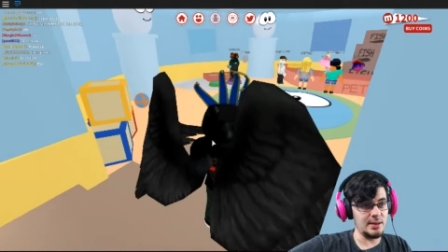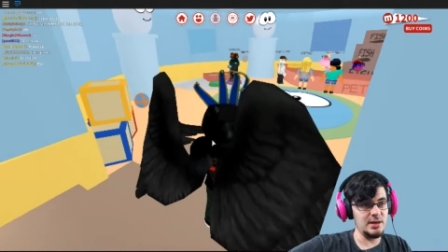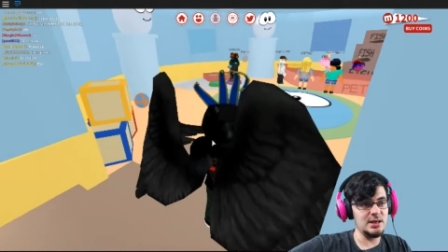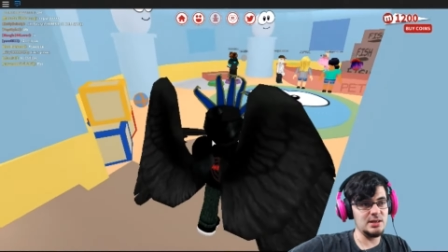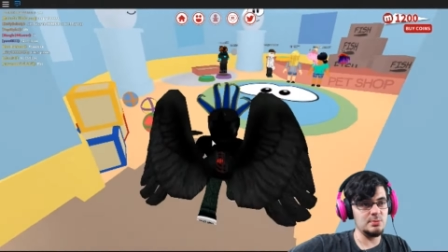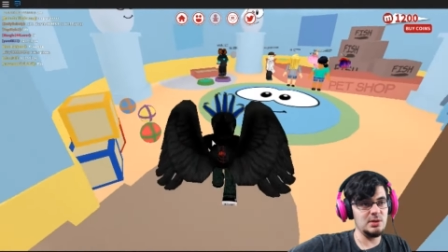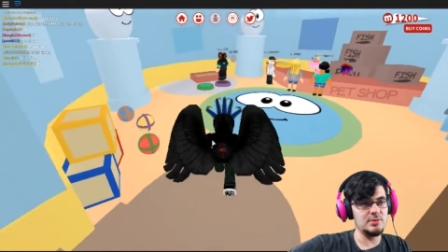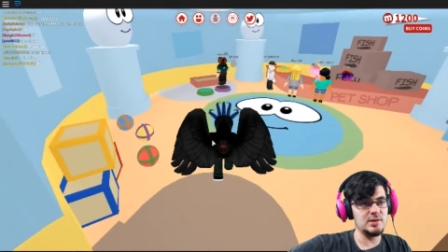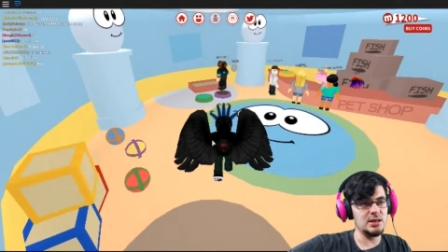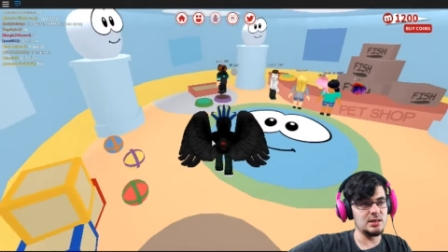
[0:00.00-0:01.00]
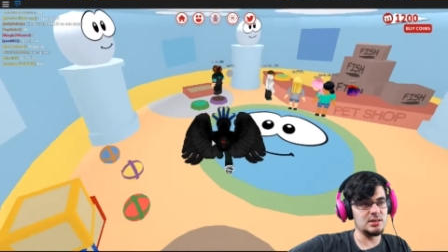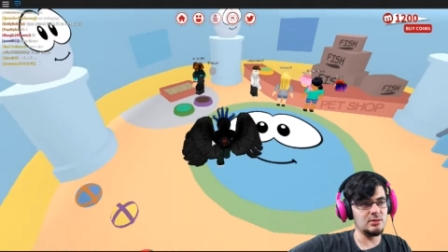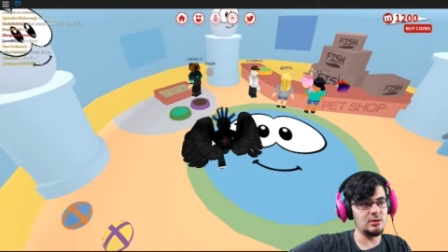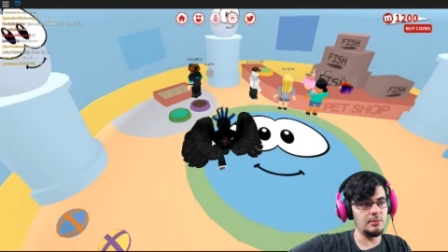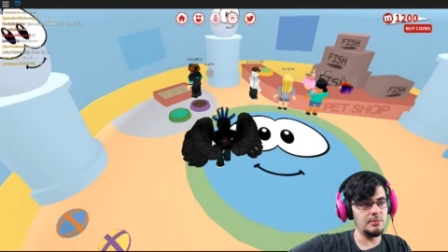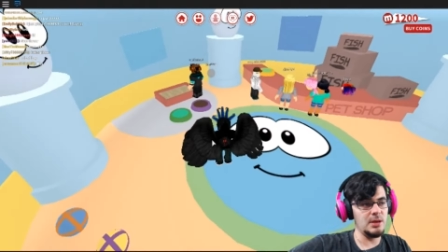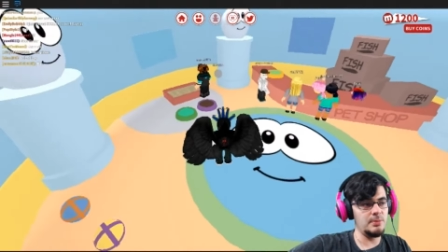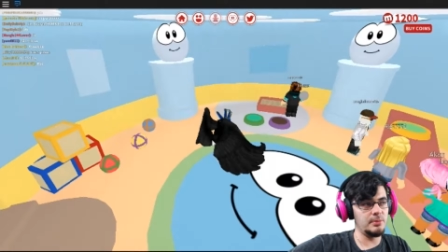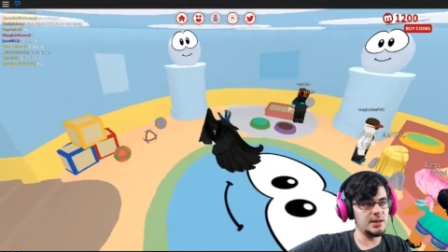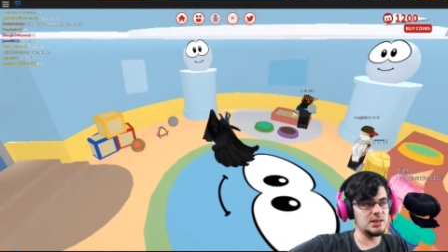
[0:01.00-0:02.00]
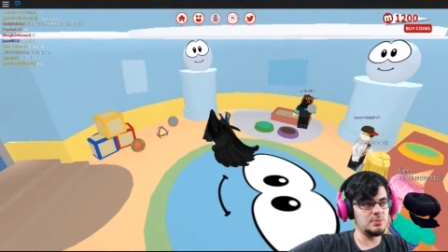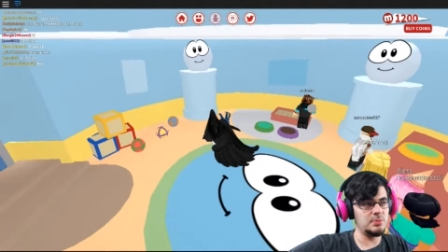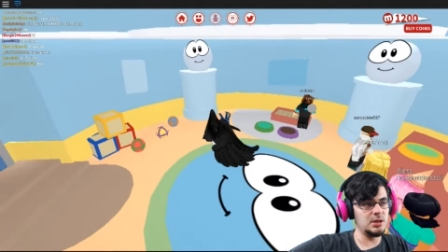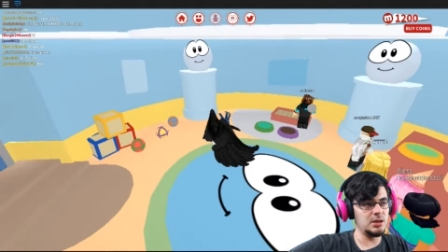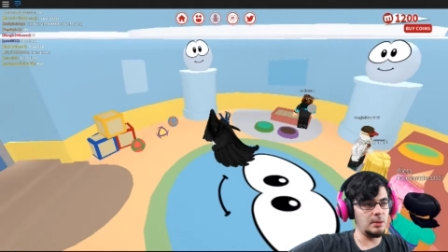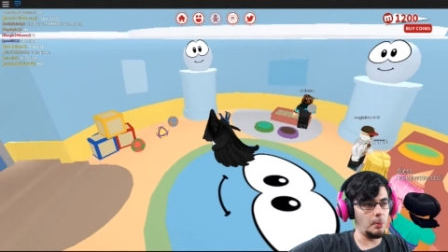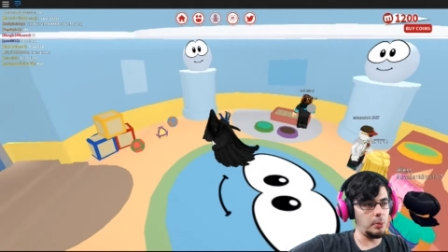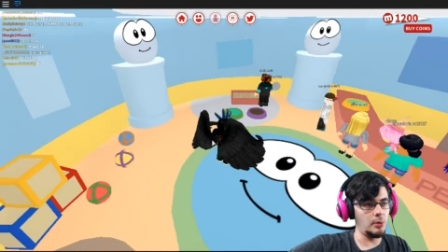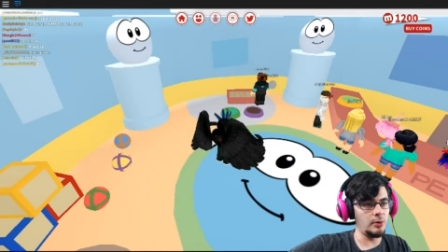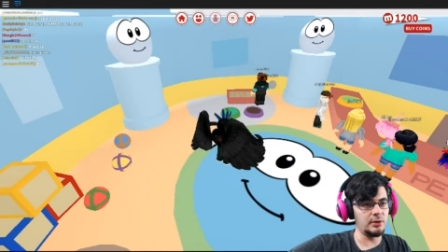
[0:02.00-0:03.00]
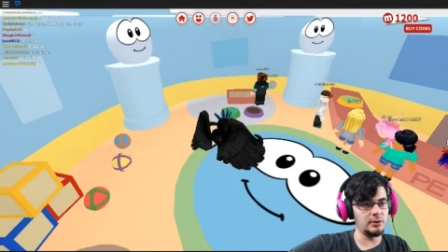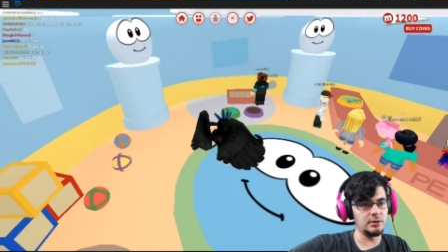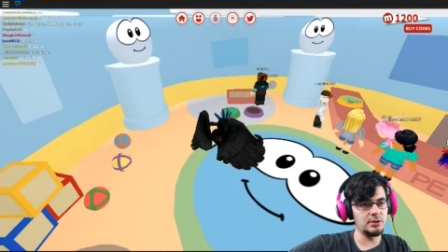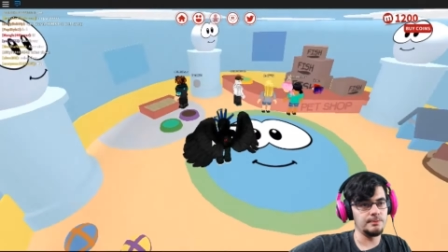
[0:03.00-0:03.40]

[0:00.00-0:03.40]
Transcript: I mean, it is Meep City, so a Meep must be important.